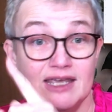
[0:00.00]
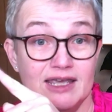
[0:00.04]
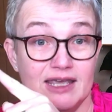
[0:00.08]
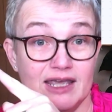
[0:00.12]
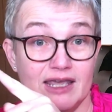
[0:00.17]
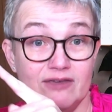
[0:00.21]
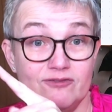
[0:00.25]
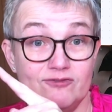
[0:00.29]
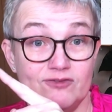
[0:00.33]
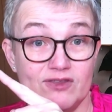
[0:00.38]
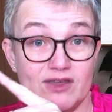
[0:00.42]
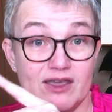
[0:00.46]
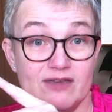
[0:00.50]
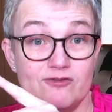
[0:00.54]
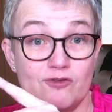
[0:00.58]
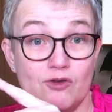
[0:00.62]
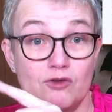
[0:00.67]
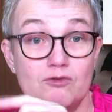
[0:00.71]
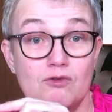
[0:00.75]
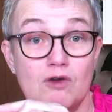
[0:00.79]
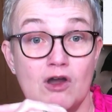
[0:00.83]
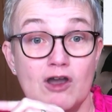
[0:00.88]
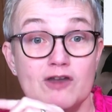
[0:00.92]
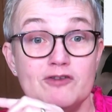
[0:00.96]
If they've
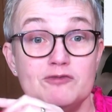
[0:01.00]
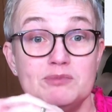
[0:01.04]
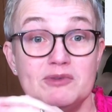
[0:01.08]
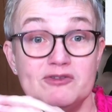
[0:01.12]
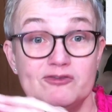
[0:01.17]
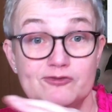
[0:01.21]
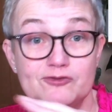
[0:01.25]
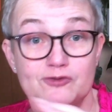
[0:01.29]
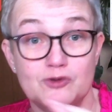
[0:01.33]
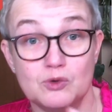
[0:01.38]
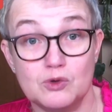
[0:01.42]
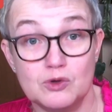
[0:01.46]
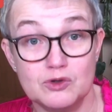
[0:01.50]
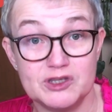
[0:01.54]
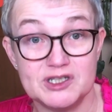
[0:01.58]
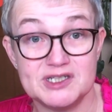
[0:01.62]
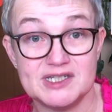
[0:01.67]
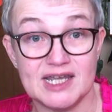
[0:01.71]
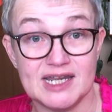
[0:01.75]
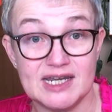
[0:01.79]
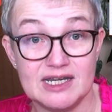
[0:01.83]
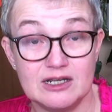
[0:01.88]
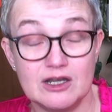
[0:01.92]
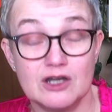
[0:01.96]
arrived before the
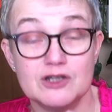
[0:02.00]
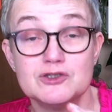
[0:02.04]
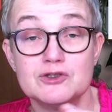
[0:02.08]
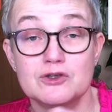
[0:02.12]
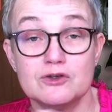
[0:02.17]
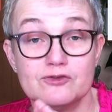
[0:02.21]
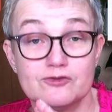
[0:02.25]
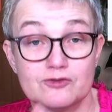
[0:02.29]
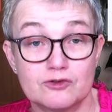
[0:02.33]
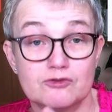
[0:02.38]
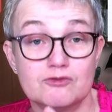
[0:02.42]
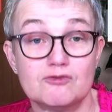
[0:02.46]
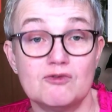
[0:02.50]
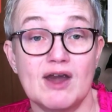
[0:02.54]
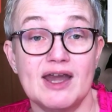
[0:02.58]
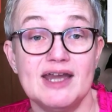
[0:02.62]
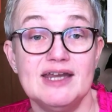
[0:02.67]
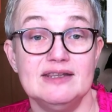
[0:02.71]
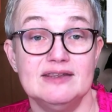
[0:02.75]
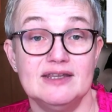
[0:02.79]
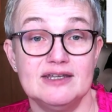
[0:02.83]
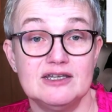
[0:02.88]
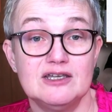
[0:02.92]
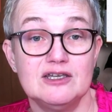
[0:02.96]
date cutoff,
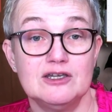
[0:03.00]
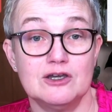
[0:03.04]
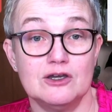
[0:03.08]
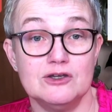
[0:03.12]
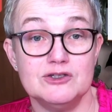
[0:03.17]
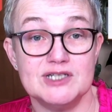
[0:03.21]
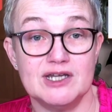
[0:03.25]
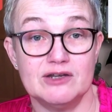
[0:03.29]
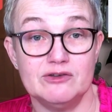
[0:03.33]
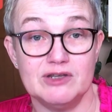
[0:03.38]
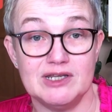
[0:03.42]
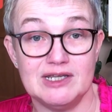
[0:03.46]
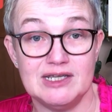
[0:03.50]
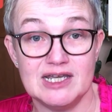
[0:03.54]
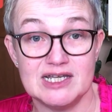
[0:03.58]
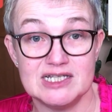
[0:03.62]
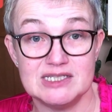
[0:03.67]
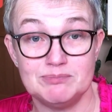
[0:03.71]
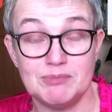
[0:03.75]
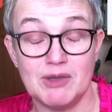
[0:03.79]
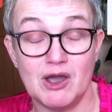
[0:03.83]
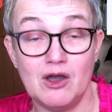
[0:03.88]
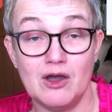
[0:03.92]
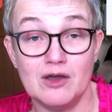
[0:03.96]
great, they can go down the yes
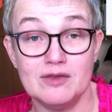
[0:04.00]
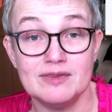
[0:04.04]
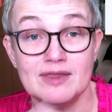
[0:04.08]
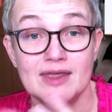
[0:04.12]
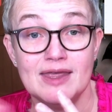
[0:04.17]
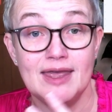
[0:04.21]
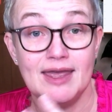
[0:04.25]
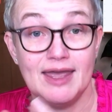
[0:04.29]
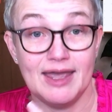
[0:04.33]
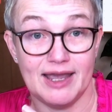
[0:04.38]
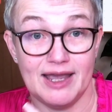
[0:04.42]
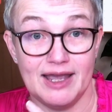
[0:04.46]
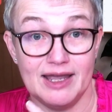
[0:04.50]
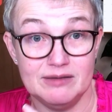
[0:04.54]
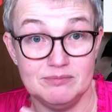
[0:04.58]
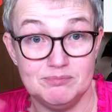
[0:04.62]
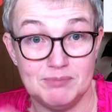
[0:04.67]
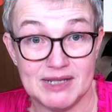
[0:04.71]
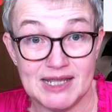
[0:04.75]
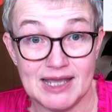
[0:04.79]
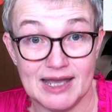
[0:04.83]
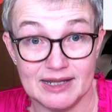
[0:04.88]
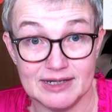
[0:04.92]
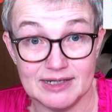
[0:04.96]
path and
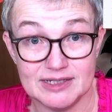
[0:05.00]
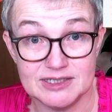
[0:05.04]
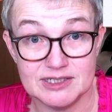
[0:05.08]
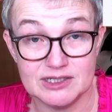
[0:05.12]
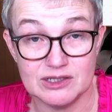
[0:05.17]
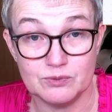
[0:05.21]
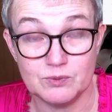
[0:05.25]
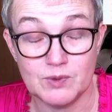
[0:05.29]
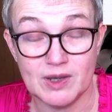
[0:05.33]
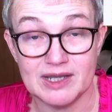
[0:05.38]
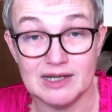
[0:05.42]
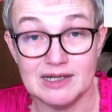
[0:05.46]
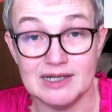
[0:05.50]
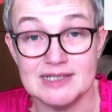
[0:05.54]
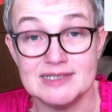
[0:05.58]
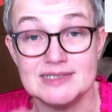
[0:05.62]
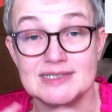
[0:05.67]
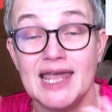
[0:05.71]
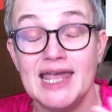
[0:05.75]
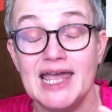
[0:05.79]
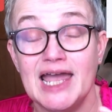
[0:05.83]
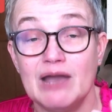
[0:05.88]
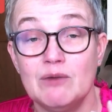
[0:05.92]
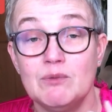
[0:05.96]
be added to the waitlist.
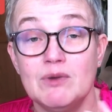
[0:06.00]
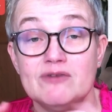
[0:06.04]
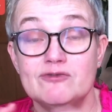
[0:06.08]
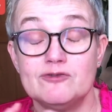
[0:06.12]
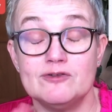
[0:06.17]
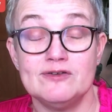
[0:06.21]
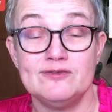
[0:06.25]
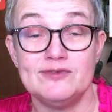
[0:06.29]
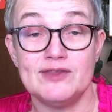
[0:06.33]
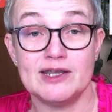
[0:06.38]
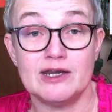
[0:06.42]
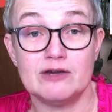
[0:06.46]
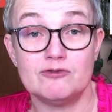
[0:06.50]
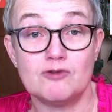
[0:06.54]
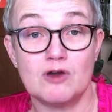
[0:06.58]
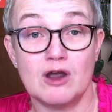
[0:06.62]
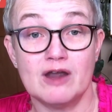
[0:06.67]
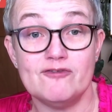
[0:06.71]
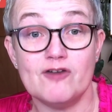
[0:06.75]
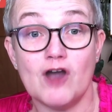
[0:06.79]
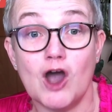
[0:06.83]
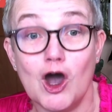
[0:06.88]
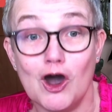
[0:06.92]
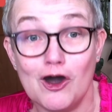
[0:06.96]
However, if they
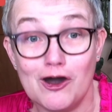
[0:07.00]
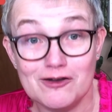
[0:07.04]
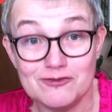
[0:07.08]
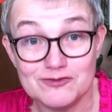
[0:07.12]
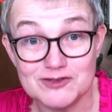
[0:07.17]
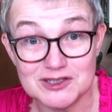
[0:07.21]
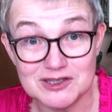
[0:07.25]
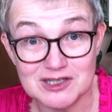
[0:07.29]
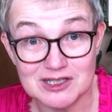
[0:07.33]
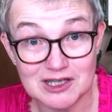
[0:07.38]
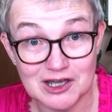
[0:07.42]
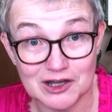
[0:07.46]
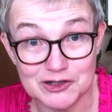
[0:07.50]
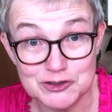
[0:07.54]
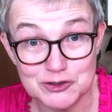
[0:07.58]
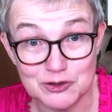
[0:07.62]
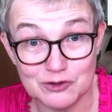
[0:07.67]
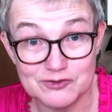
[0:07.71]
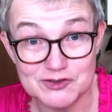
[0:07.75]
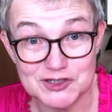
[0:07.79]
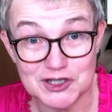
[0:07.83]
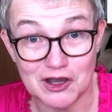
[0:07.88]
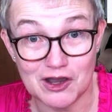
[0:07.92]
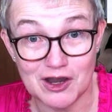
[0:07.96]
arrive after the
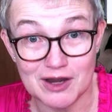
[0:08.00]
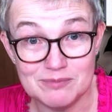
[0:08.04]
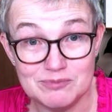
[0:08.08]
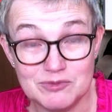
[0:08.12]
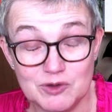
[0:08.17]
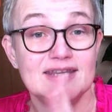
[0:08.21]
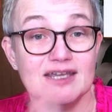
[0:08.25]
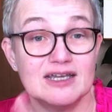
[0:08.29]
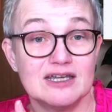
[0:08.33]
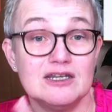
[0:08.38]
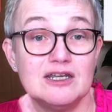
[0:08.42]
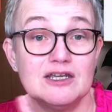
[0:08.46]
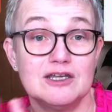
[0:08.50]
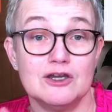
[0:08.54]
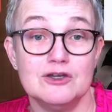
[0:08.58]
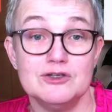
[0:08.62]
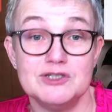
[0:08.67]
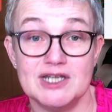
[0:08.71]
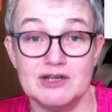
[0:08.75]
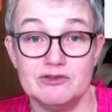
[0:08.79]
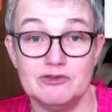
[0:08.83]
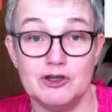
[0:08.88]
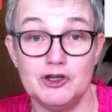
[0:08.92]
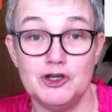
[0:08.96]
cutoff time, they're going to go
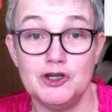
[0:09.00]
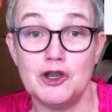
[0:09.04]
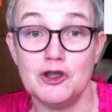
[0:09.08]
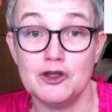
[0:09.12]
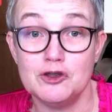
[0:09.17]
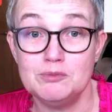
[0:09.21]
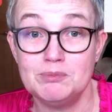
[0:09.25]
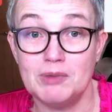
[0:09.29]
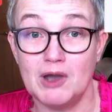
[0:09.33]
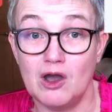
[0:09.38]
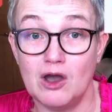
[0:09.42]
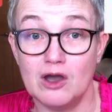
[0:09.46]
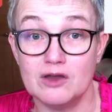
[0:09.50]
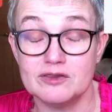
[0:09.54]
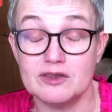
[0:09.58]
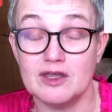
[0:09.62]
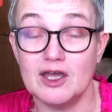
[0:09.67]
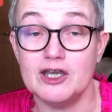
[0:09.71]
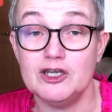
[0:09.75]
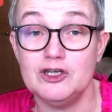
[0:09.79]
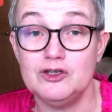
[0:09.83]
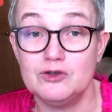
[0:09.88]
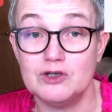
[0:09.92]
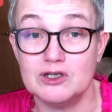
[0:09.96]
down the no path,
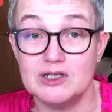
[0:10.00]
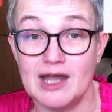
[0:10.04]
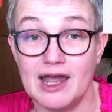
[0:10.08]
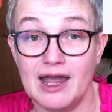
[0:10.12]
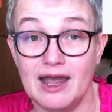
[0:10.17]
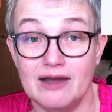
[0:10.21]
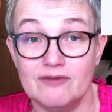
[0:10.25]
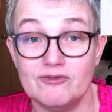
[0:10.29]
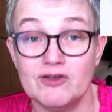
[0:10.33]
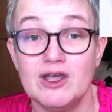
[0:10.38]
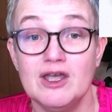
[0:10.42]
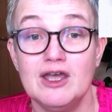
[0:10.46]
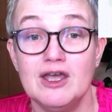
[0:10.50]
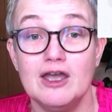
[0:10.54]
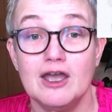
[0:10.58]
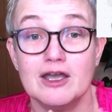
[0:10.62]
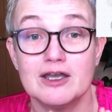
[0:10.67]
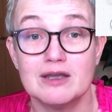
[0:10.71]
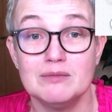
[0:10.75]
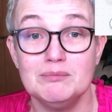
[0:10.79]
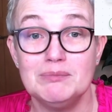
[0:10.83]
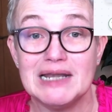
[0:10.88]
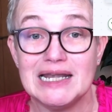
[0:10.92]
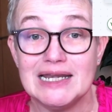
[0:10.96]
and you can have a
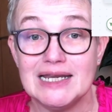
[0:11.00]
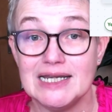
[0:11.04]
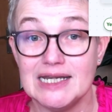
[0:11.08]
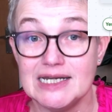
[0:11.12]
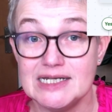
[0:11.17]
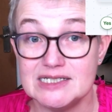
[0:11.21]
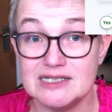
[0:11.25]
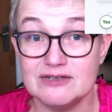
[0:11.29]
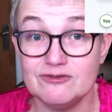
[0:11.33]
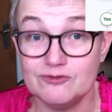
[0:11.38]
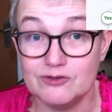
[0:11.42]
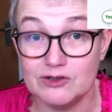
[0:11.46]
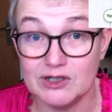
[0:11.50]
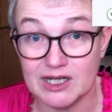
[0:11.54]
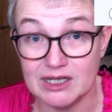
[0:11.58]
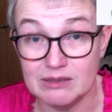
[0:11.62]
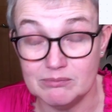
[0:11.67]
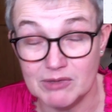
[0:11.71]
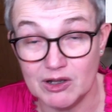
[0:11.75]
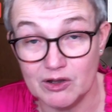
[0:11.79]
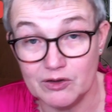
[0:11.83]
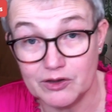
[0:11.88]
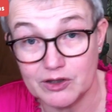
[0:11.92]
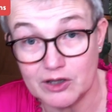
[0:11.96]
completely different
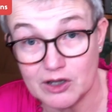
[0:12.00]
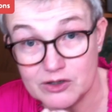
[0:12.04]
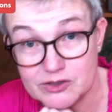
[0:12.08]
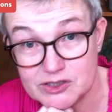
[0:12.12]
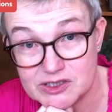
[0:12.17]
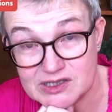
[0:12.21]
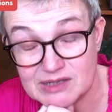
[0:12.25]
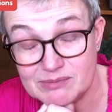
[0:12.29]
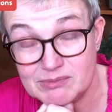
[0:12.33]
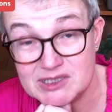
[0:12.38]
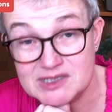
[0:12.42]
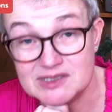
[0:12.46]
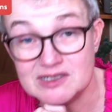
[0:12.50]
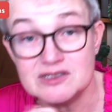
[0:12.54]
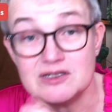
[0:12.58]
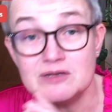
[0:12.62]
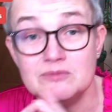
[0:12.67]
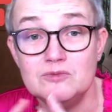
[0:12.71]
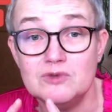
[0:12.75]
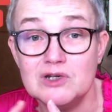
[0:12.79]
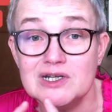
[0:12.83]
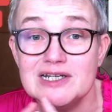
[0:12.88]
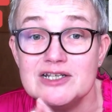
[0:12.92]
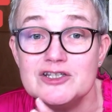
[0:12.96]
email that goes to them and says, I'm
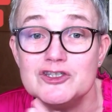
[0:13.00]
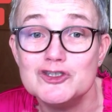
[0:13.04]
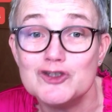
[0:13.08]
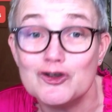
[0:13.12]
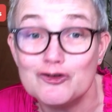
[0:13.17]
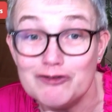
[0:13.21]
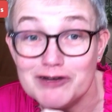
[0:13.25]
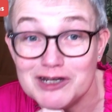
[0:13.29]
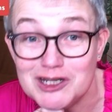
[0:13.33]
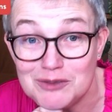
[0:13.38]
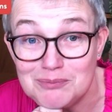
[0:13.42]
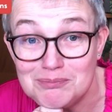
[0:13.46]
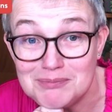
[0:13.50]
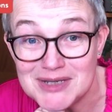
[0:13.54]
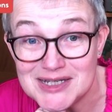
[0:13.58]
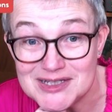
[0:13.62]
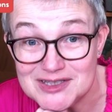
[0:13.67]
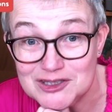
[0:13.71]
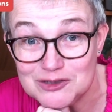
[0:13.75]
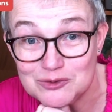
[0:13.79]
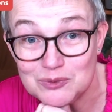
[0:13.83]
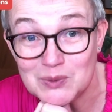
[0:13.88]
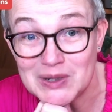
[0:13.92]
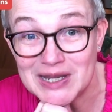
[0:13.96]
really sorry you missed
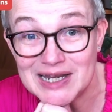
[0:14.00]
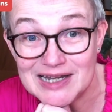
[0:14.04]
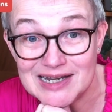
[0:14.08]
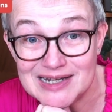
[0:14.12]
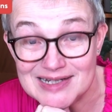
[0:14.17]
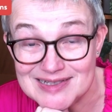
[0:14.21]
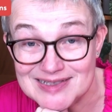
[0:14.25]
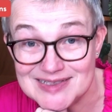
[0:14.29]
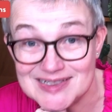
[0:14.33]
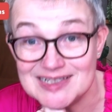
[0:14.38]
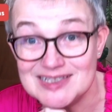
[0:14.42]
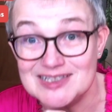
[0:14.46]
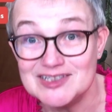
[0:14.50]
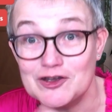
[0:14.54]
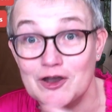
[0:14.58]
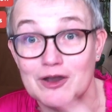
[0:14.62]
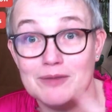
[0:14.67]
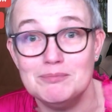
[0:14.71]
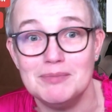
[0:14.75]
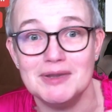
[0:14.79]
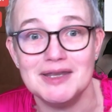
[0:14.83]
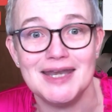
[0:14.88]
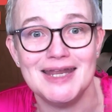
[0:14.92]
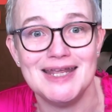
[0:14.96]
the waitlist this time,
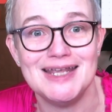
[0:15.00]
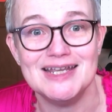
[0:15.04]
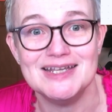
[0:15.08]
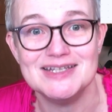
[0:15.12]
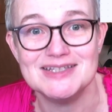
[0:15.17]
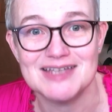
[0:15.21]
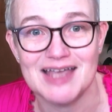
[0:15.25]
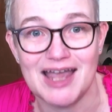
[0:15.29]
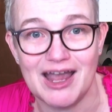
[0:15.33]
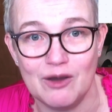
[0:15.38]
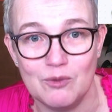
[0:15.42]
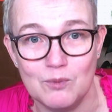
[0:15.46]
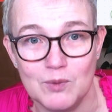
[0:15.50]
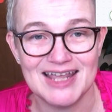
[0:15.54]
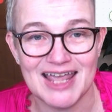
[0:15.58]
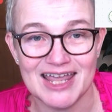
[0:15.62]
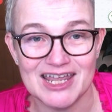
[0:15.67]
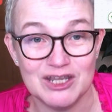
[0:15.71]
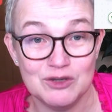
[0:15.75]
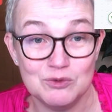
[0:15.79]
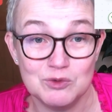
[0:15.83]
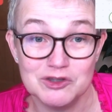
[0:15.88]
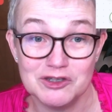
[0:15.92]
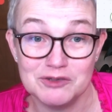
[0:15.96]
but here's how we'll get
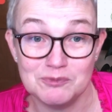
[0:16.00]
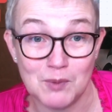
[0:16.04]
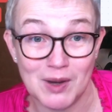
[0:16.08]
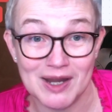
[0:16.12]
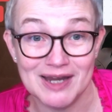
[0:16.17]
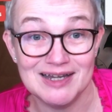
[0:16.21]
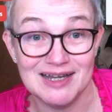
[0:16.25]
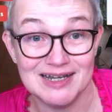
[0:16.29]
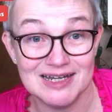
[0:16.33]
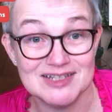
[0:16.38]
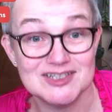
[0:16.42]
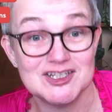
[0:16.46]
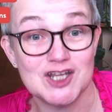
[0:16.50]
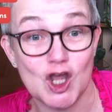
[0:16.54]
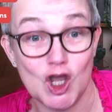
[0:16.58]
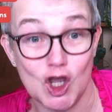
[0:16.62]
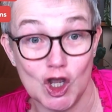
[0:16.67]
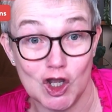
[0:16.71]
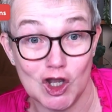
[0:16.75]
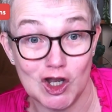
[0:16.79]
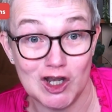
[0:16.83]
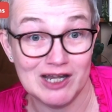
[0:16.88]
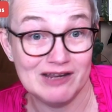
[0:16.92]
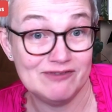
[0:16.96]
you on the waitlist
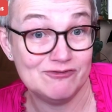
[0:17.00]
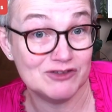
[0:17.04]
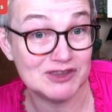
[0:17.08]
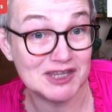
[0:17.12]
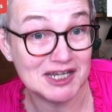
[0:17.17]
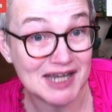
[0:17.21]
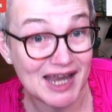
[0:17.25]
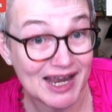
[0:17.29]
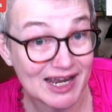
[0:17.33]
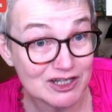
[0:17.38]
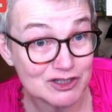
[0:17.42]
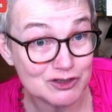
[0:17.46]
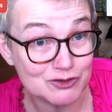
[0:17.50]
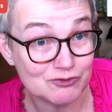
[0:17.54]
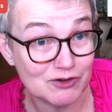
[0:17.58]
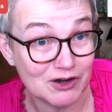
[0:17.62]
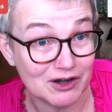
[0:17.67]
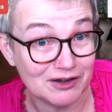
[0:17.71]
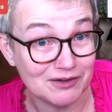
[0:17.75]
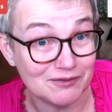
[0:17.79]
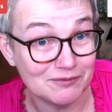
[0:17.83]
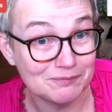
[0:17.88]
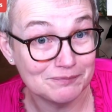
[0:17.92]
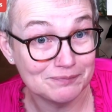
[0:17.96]
early for the next run.